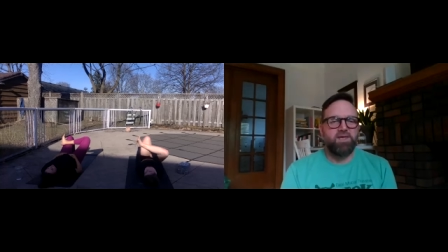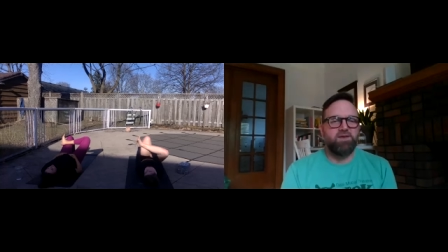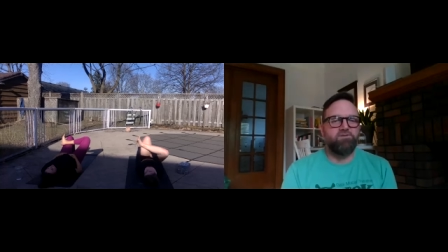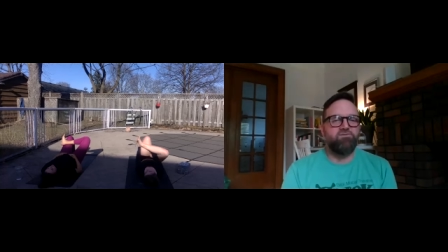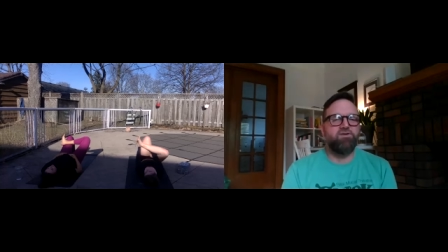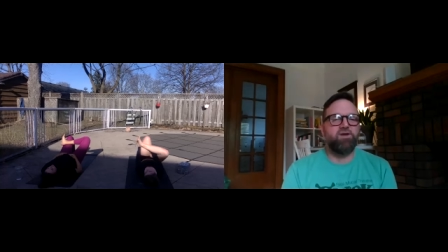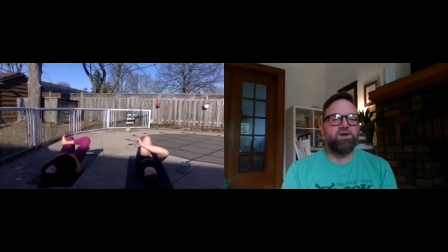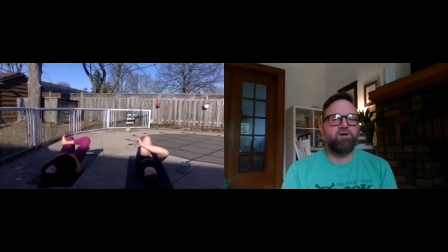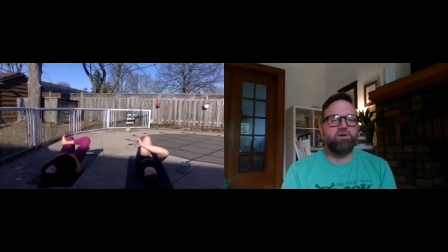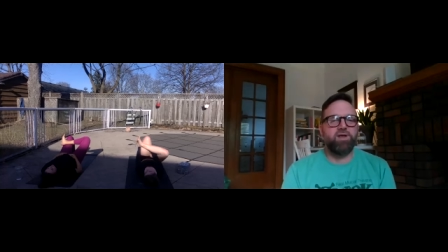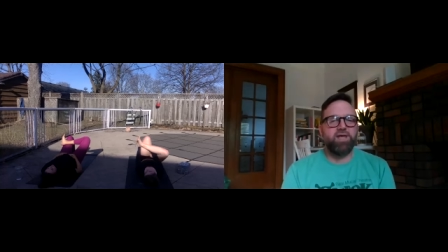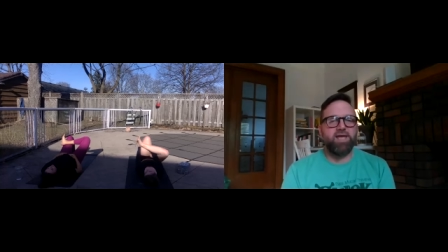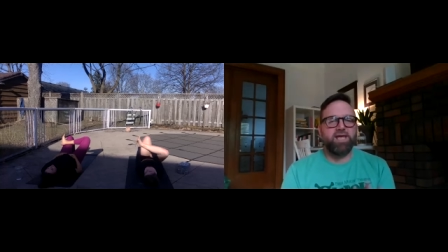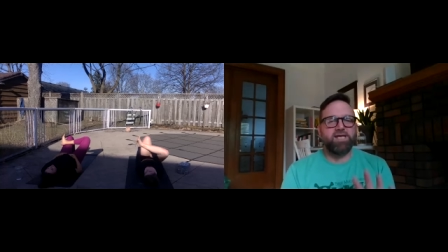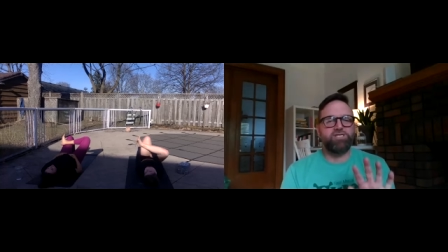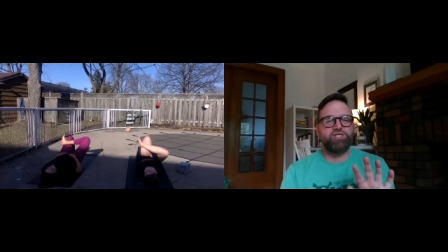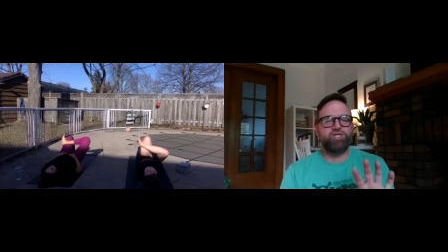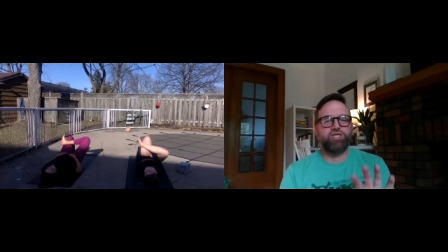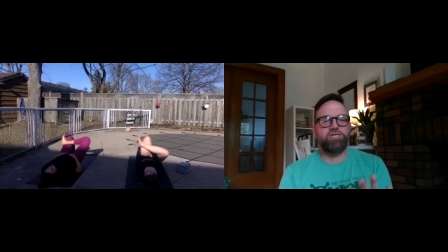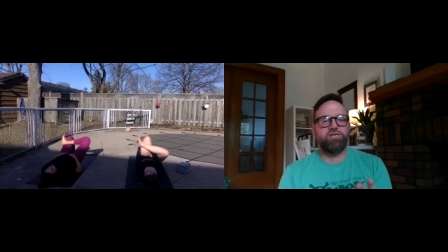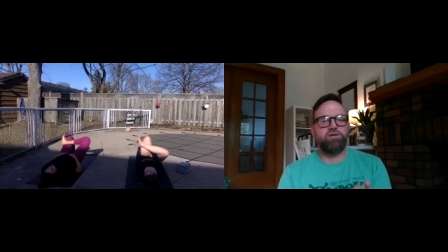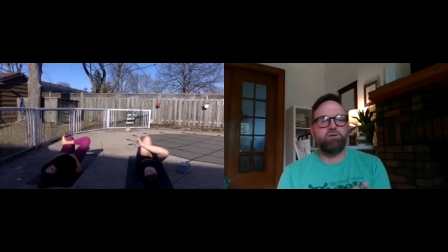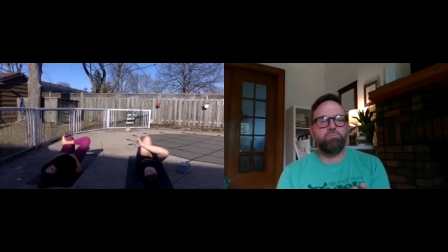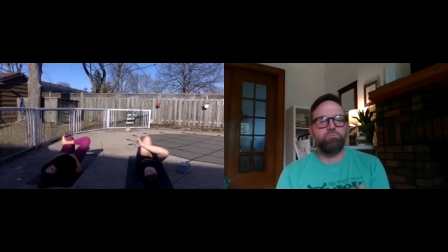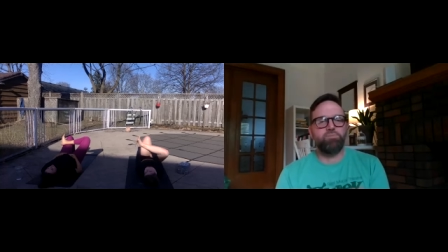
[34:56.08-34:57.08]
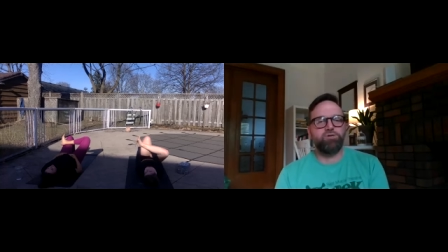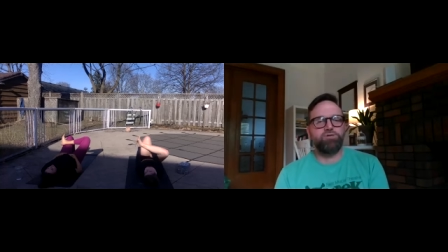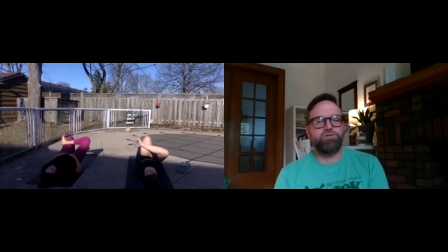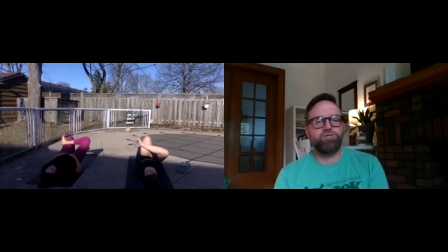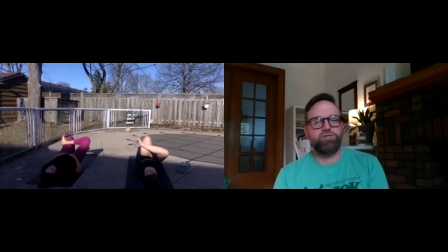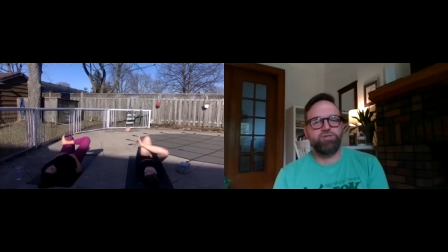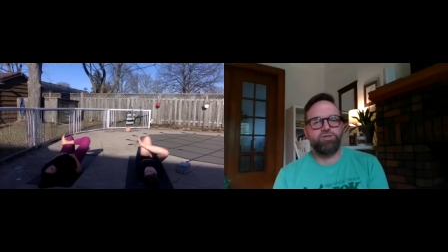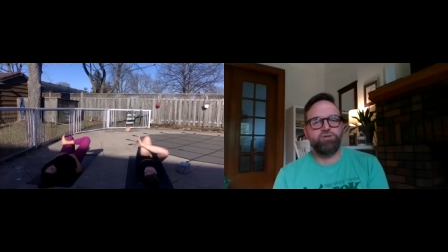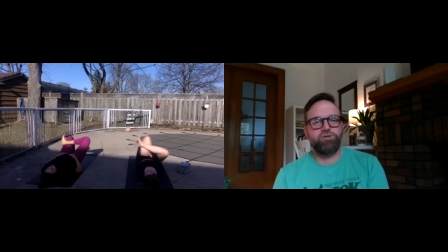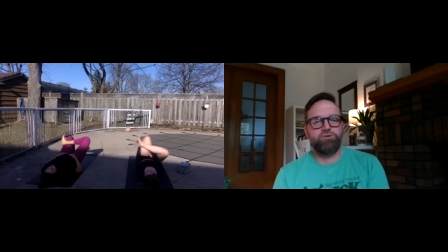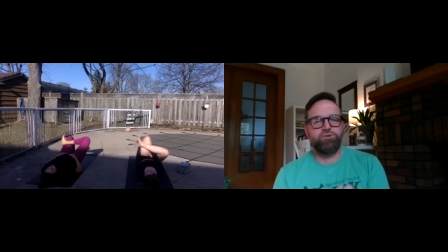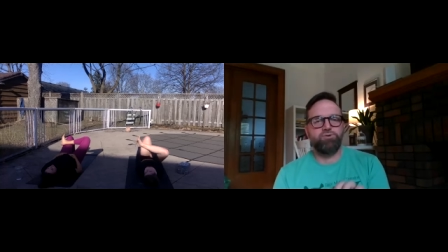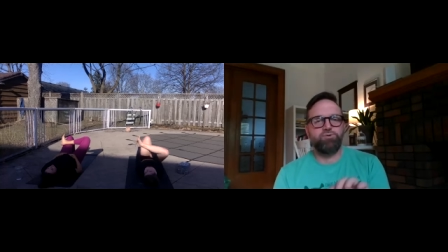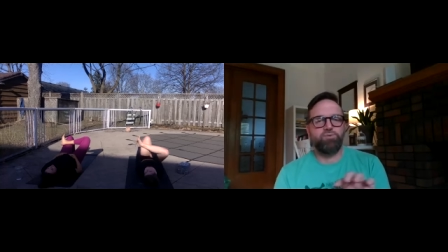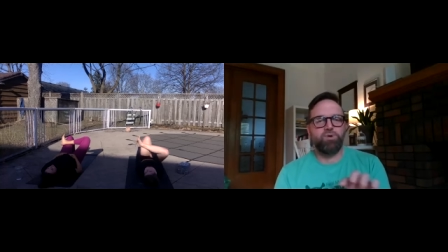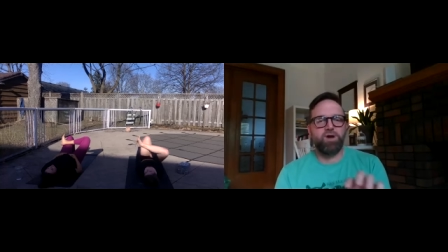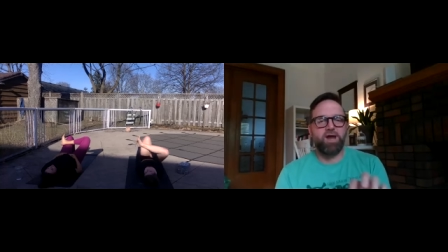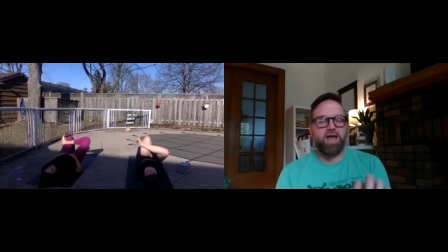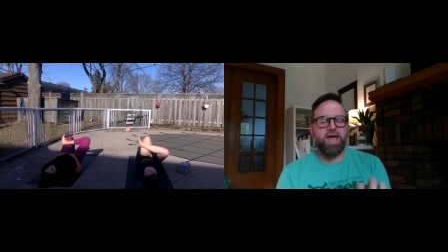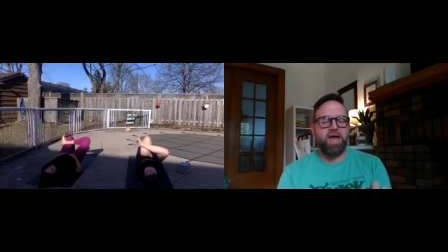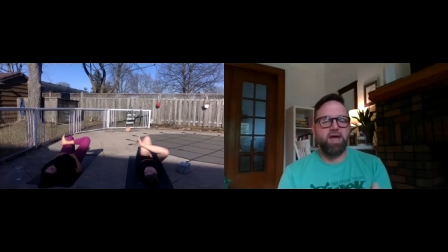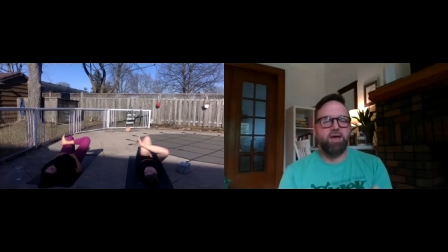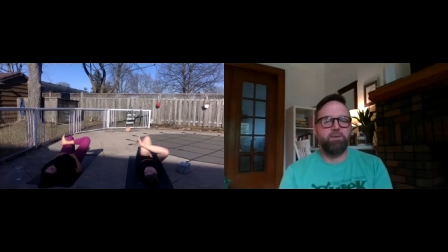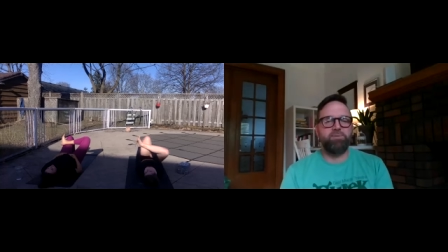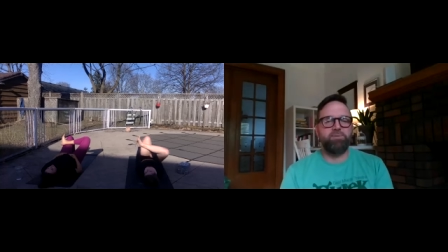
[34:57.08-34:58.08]
In variation number 2,
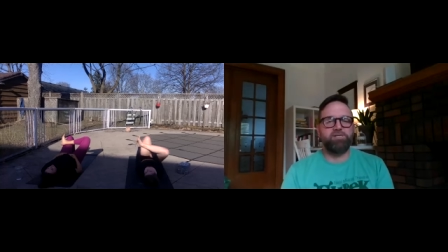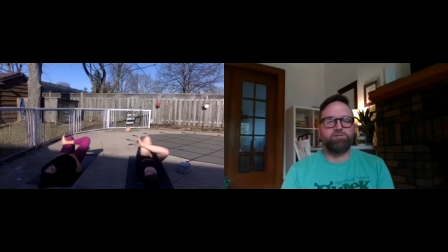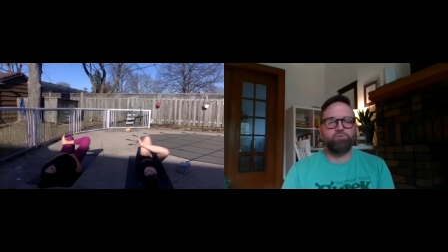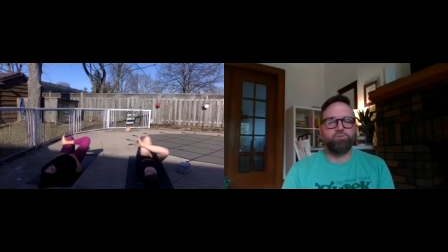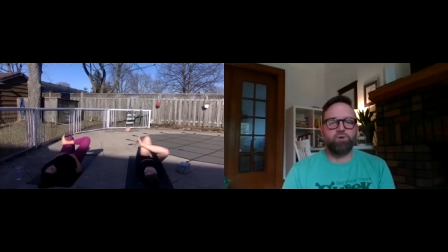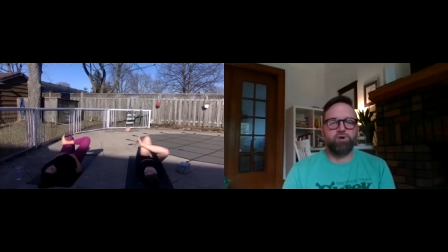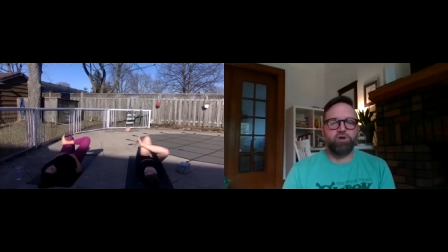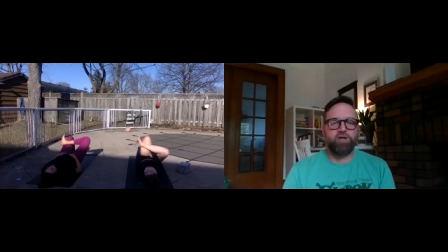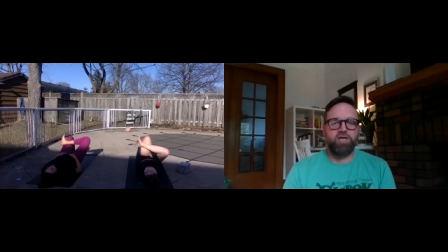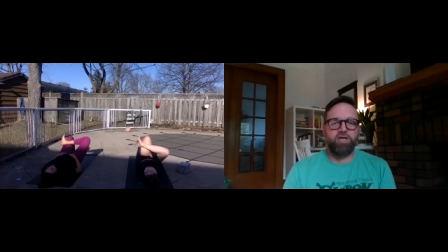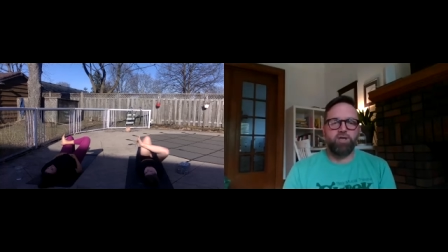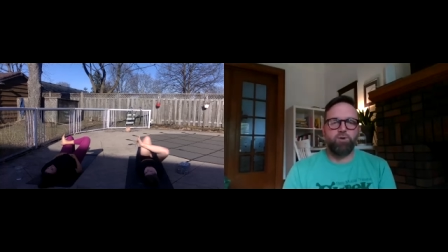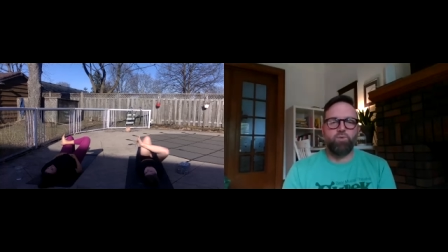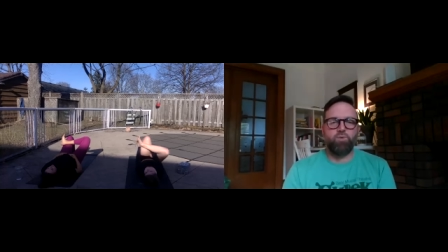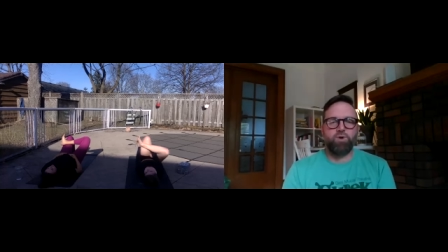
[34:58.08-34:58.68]
where Abby's working,